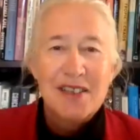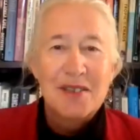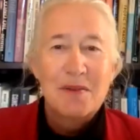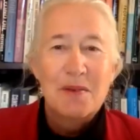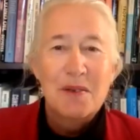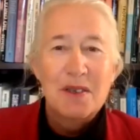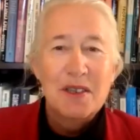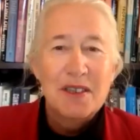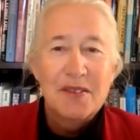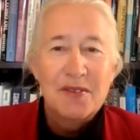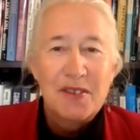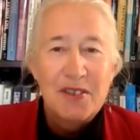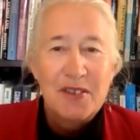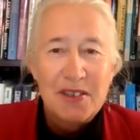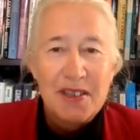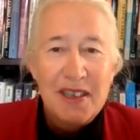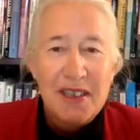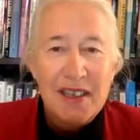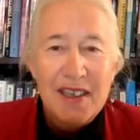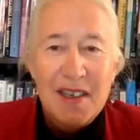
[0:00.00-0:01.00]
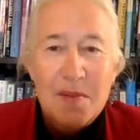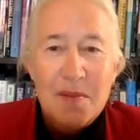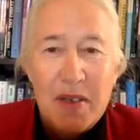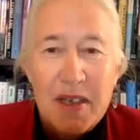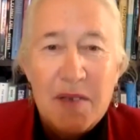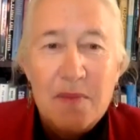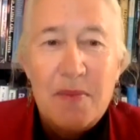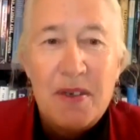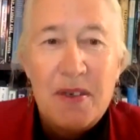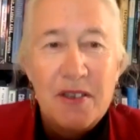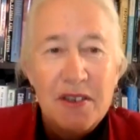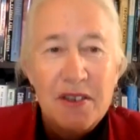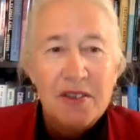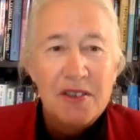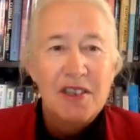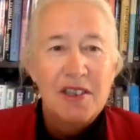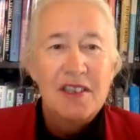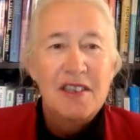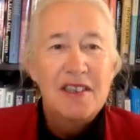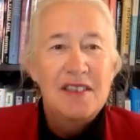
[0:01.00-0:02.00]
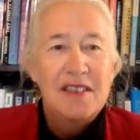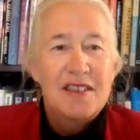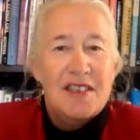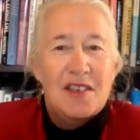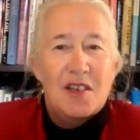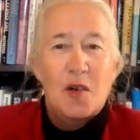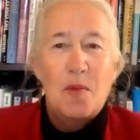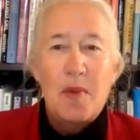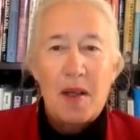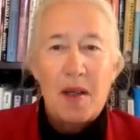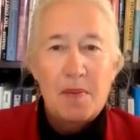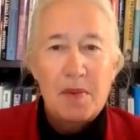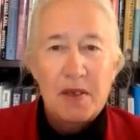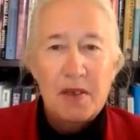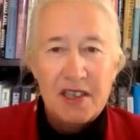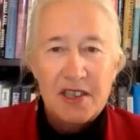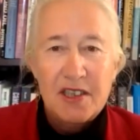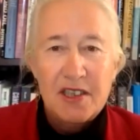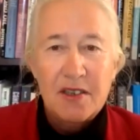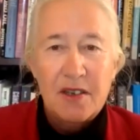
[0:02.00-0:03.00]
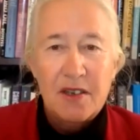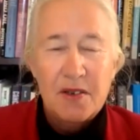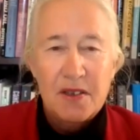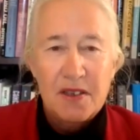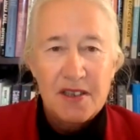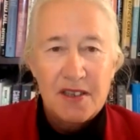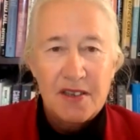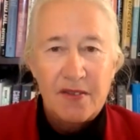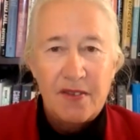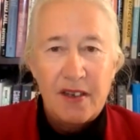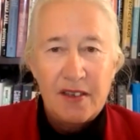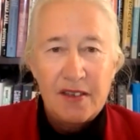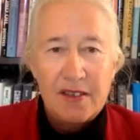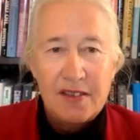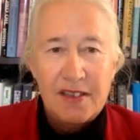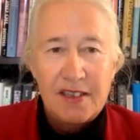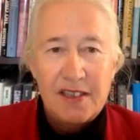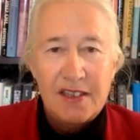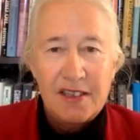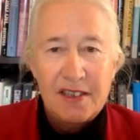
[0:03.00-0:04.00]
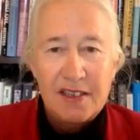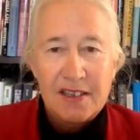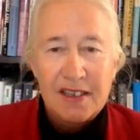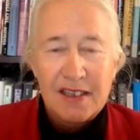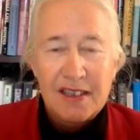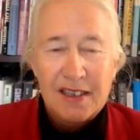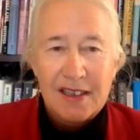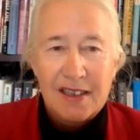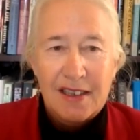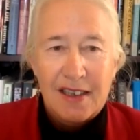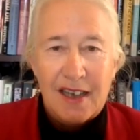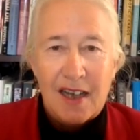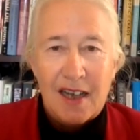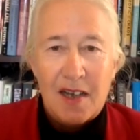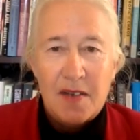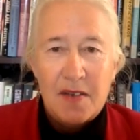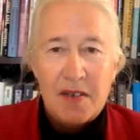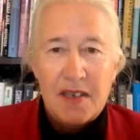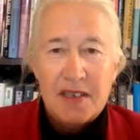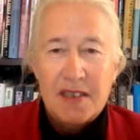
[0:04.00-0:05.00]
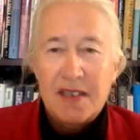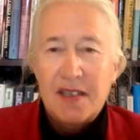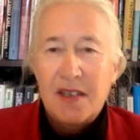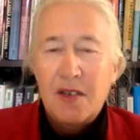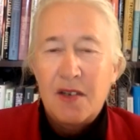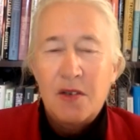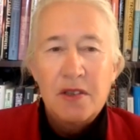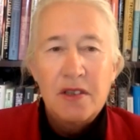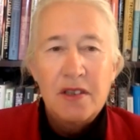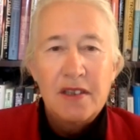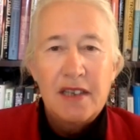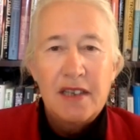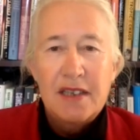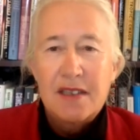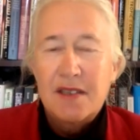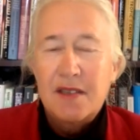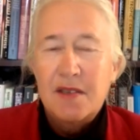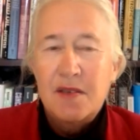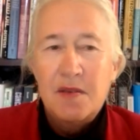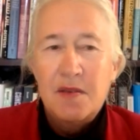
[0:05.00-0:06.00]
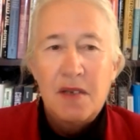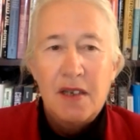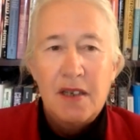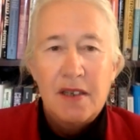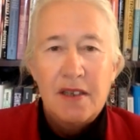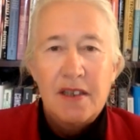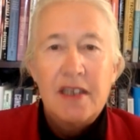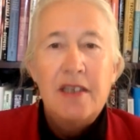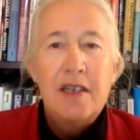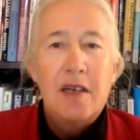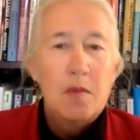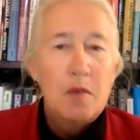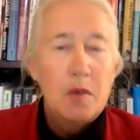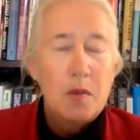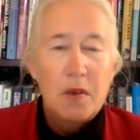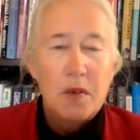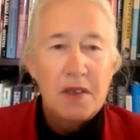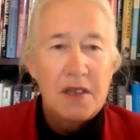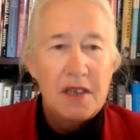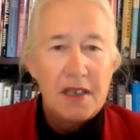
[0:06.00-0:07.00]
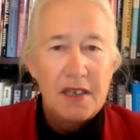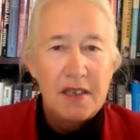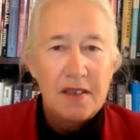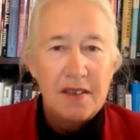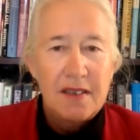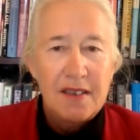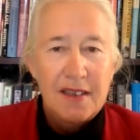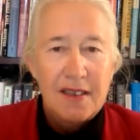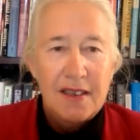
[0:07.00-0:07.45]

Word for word: to work for Planned Parenthood and Zero Population Growth as a volunteer. Uh, that's the only, that's the, the number one thing